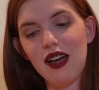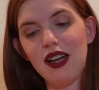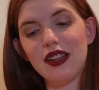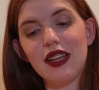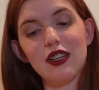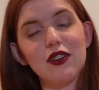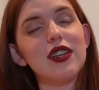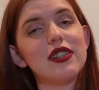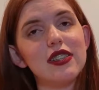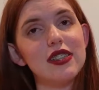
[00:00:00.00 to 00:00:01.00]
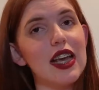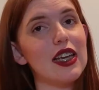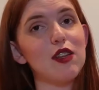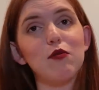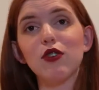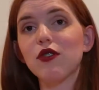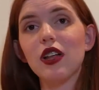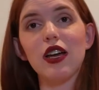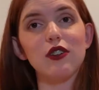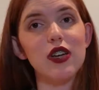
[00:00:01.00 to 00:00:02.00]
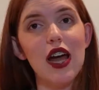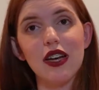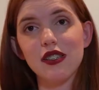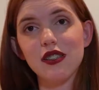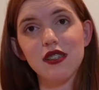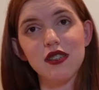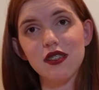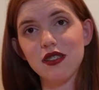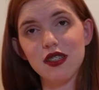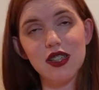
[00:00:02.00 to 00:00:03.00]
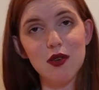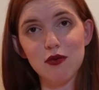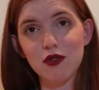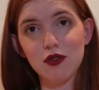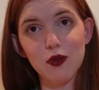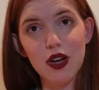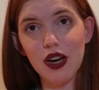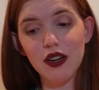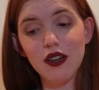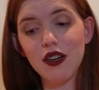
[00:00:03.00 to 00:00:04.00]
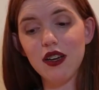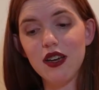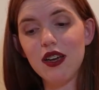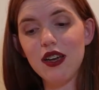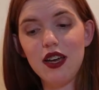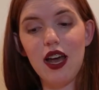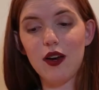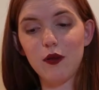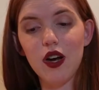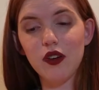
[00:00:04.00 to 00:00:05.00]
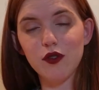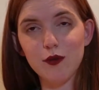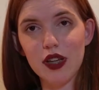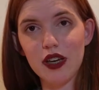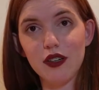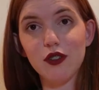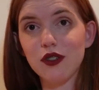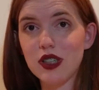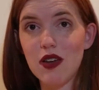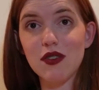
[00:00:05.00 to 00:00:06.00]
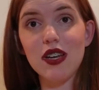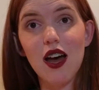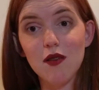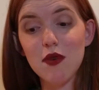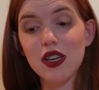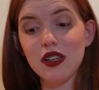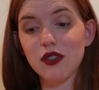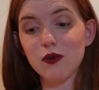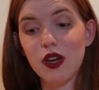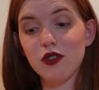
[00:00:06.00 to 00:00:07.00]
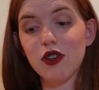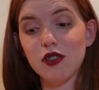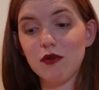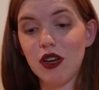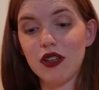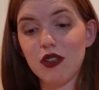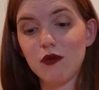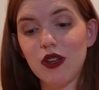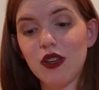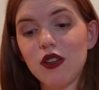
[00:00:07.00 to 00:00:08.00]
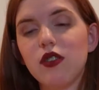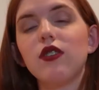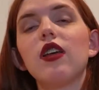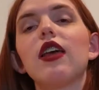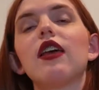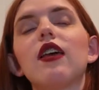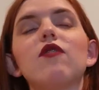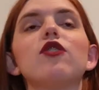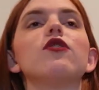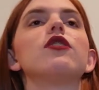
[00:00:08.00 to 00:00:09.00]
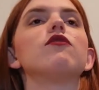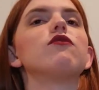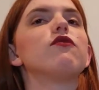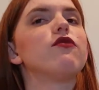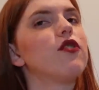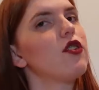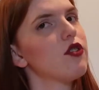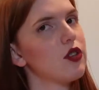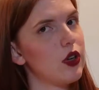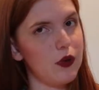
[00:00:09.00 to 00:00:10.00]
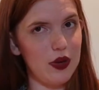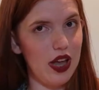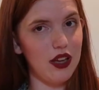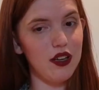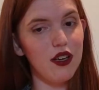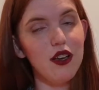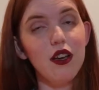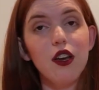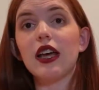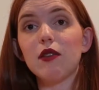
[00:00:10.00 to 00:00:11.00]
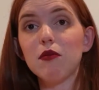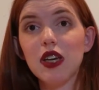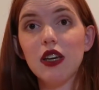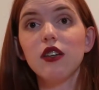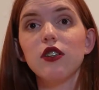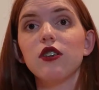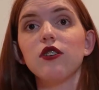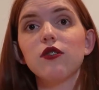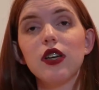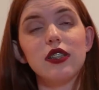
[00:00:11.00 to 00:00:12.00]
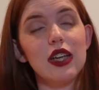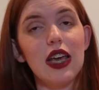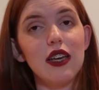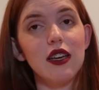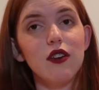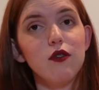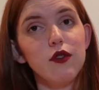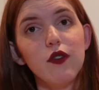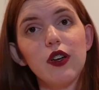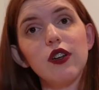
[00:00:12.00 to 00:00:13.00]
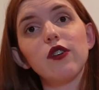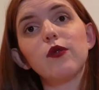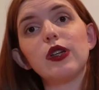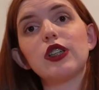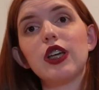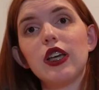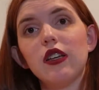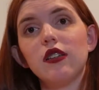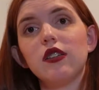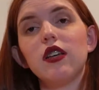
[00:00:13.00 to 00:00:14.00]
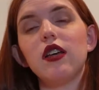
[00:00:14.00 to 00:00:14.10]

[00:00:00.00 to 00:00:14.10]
And then you can just take the Blue Line tracks to Temple Square and walk from there. You'll save a ton of money this way, trust me on this one. If you live further away, like me, you can take Frontrunner, which is